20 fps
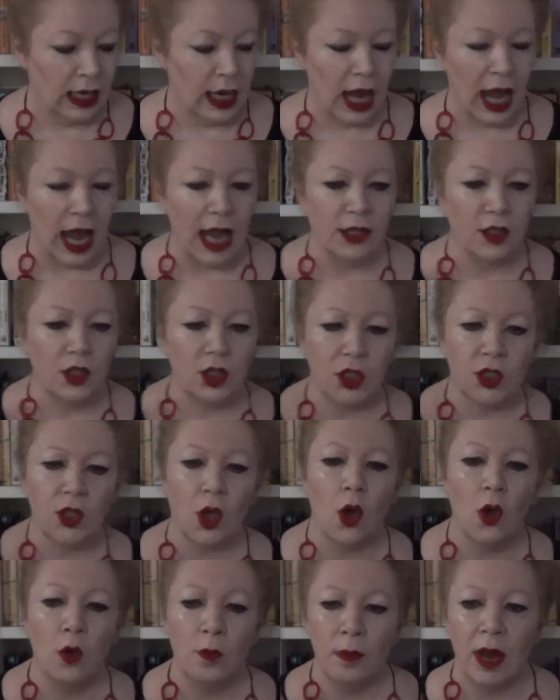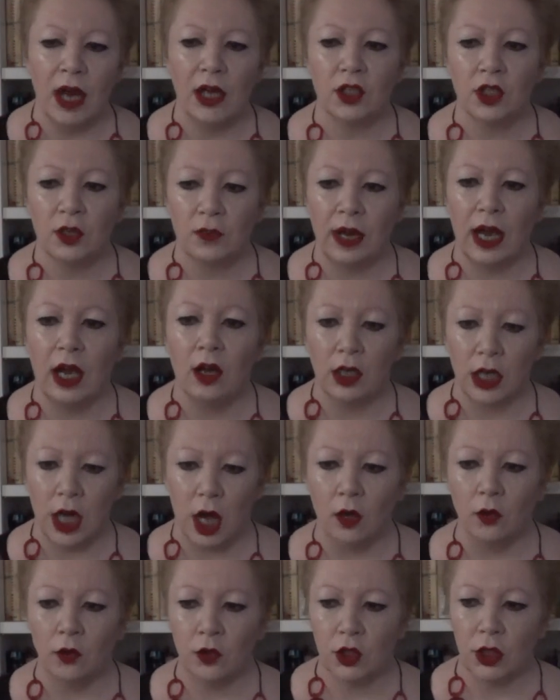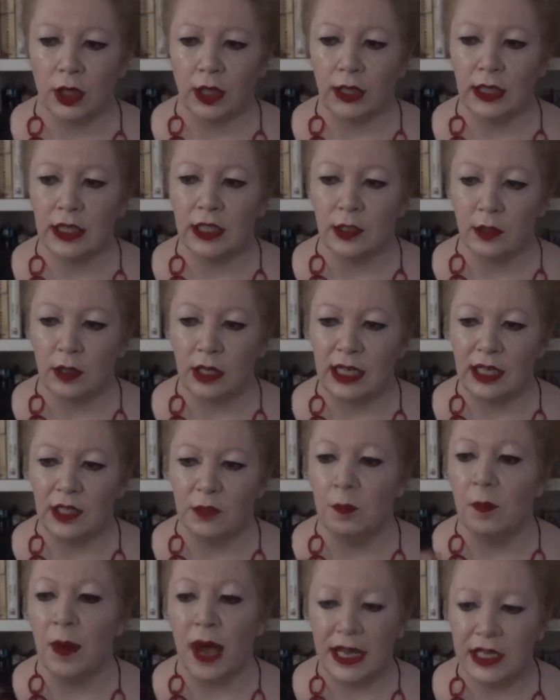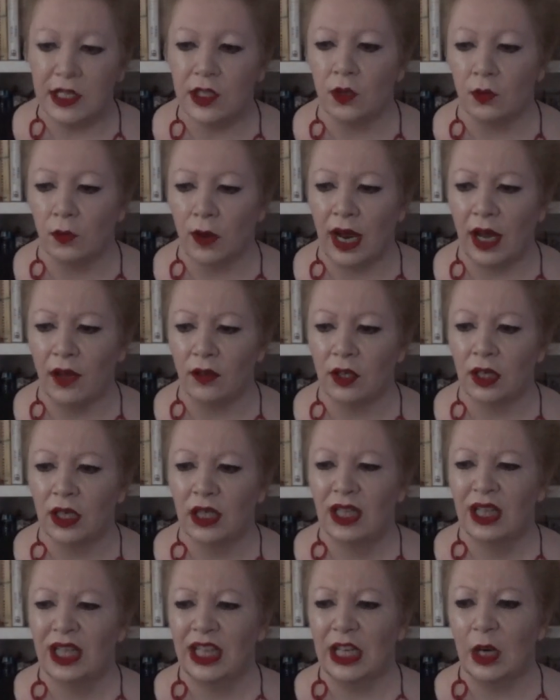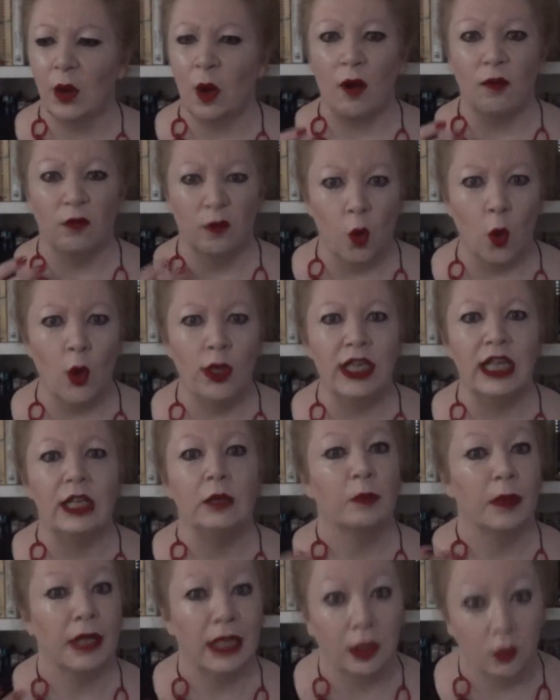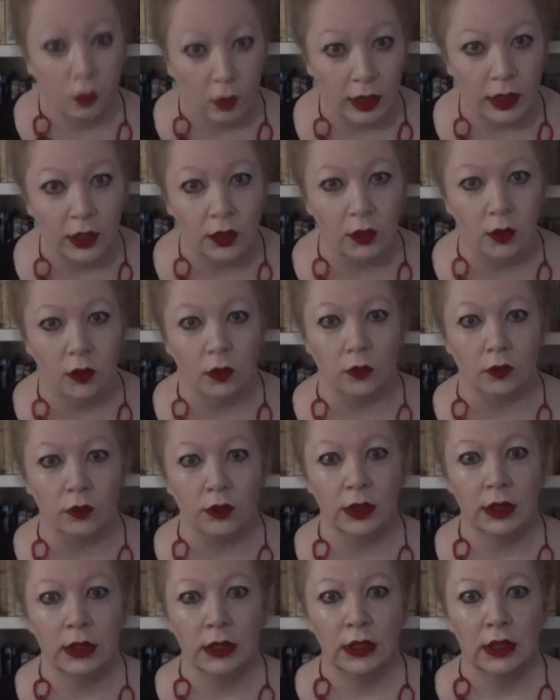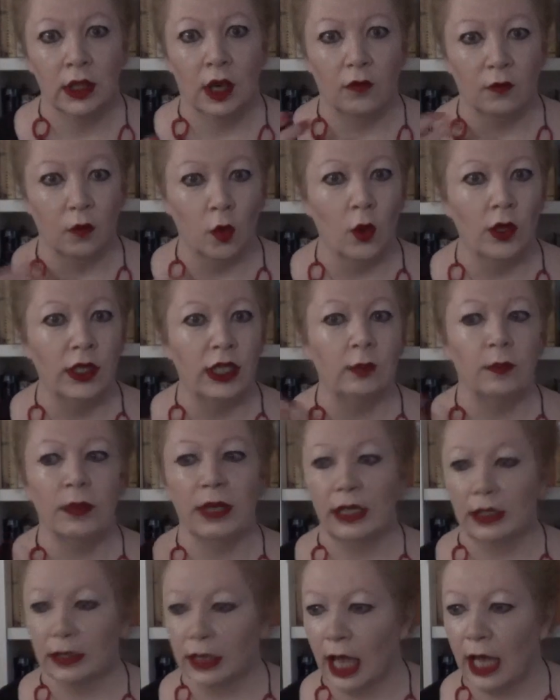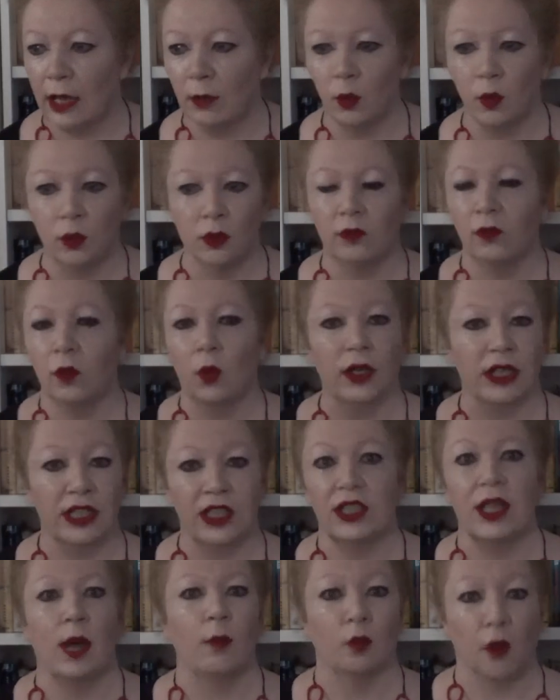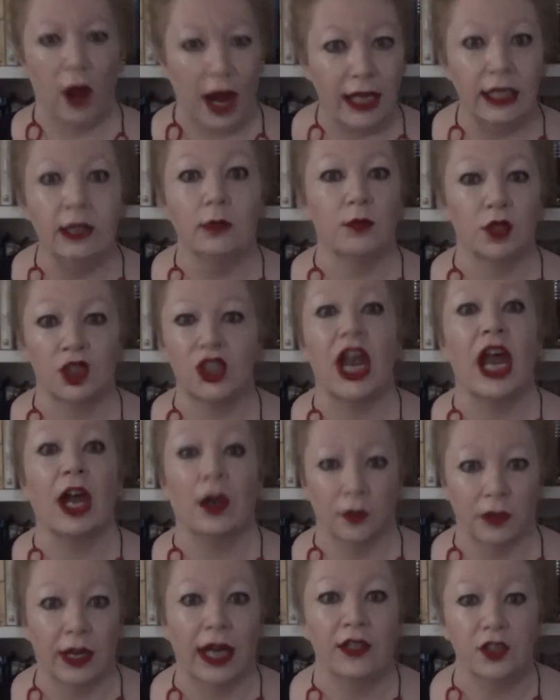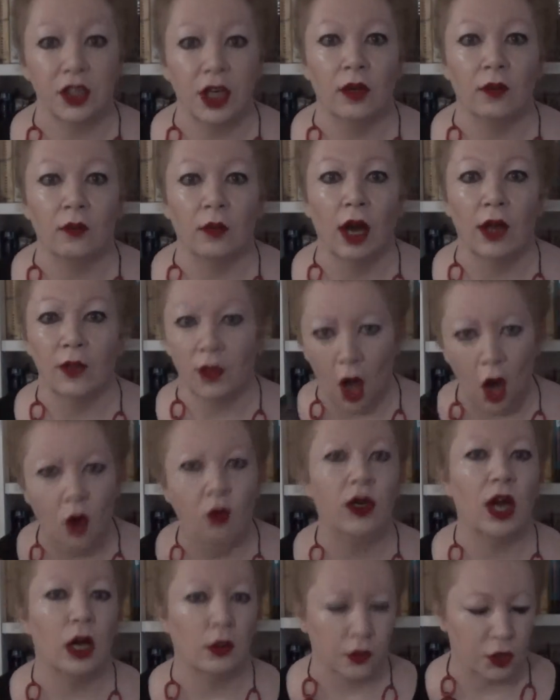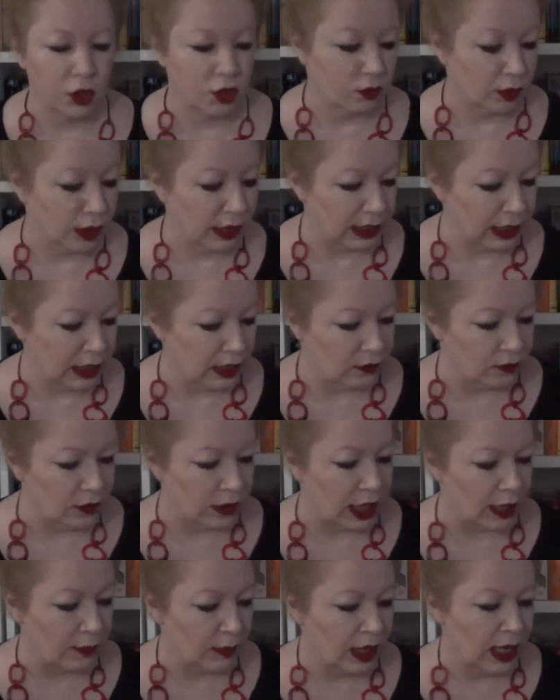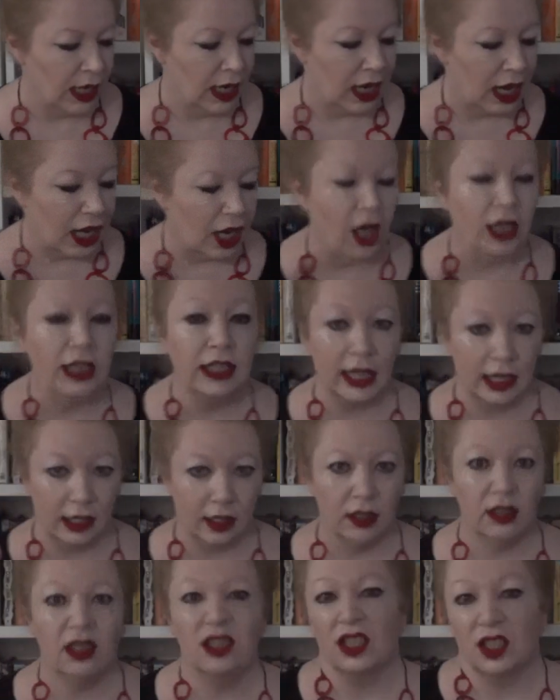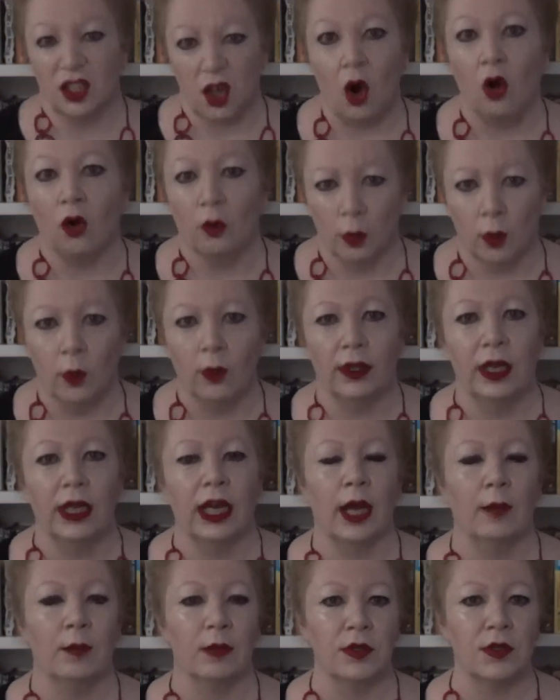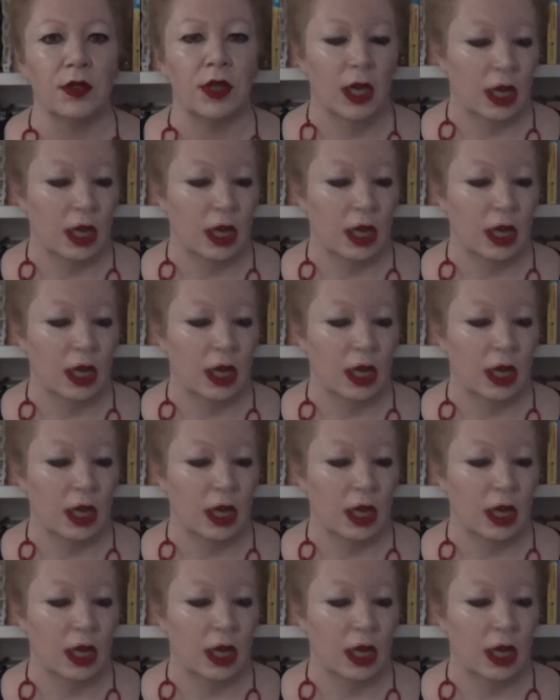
And so much of our culture is based around, you know, avoiding being ridiculed, avoiding being labelled, avoiding some random shouting at you, right? The whole culture's really geared for that. And I get it, because it's horrible when that happens.